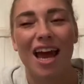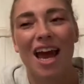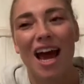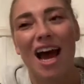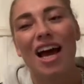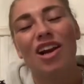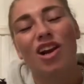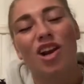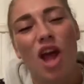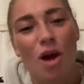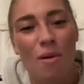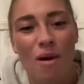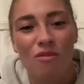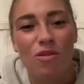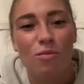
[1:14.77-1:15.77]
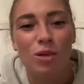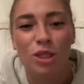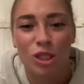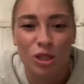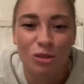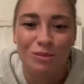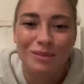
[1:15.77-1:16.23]
And I know everybody
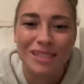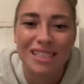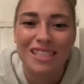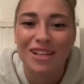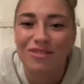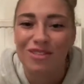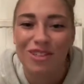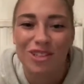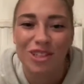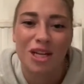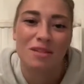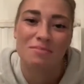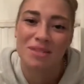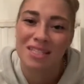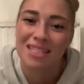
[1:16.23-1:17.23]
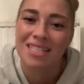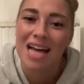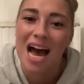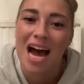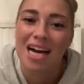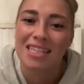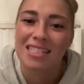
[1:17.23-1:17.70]
comes in different shapes and
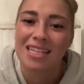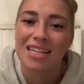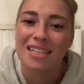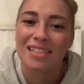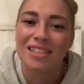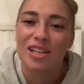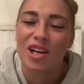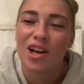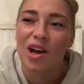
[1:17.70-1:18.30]
sizes,